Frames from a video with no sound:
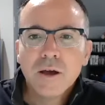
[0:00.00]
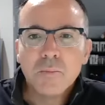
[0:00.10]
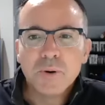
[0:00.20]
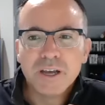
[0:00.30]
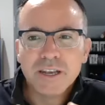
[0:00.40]

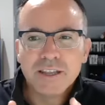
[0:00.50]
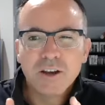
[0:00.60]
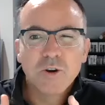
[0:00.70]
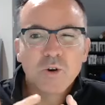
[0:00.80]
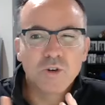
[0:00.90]
But
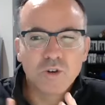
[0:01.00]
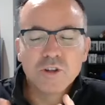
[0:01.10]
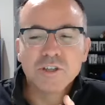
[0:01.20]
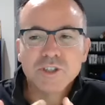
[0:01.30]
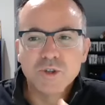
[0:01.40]

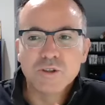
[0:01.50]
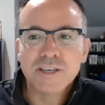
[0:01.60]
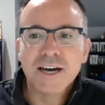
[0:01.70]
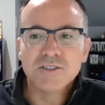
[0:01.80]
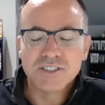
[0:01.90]
early
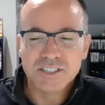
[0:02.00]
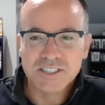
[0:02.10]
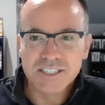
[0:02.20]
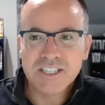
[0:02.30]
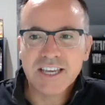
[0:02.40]
2000s,
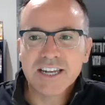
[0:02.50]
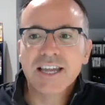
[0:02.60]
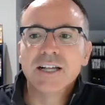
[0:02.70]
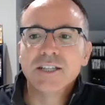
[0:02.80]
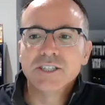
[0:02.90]
the
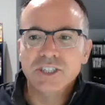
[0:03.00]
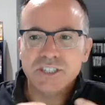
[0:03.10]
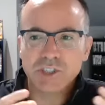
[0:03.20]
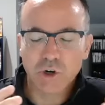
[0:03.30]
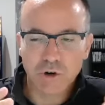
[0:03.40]
technology
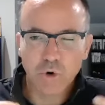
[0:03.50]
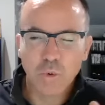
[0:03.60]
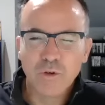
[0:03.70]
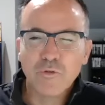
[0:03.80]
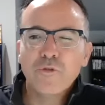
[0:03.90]
started
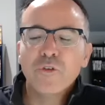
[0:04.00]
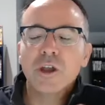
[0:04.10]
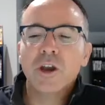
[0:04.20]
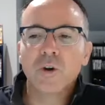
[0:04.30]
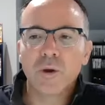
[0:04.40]
growing
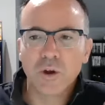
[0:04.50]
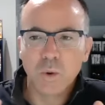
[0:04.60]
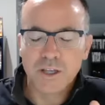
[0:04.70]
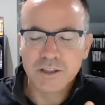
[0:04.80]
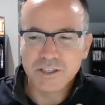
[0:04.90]
very
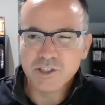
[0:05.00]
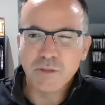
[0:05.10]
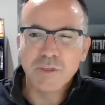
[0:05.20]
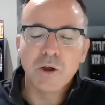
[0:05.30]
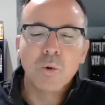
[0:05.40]
quickly. So
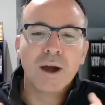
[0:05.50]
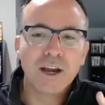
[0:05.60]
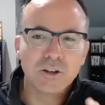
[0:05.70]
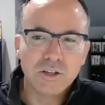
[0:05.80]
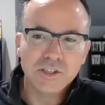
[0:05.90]
you think
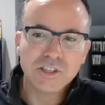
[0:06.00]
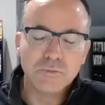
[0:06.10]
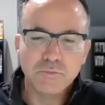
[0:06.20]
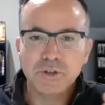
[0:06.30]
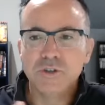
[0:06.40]
wireless
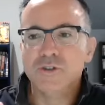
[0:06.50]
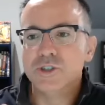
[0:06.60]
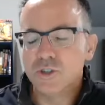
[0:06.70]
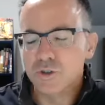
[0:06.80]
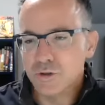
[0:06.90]
and
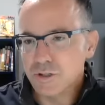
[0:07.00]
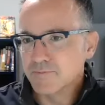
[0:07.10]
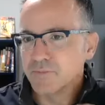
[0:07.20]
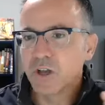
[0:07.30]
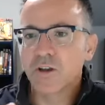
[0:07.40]
Bluetooth
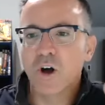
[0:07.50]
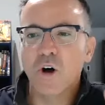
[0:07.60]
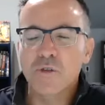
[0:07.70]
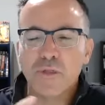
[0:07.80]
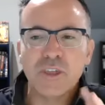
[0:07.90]
and uh,
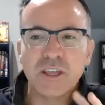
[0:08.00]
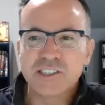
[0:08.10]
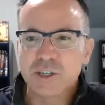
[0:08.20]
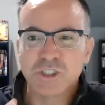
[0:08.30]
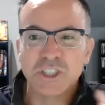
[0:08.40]
all the things
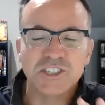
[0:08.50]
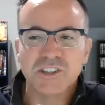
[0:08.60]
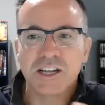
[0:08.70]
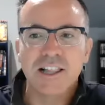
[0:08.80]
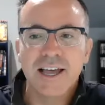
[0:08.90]
that were changing
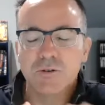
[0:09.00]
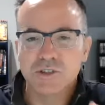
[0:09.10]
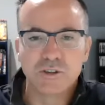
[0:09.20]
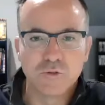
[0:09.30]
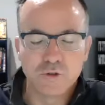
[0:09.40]
the clouds
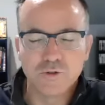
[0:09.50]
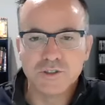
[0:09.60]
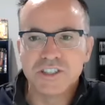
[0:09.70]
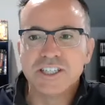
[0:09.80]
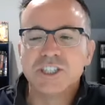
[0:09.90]
and the
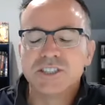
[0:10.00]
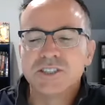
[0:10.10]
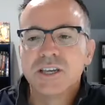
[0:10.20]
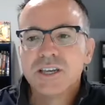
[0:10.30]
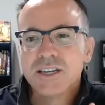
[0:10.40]
virtualizations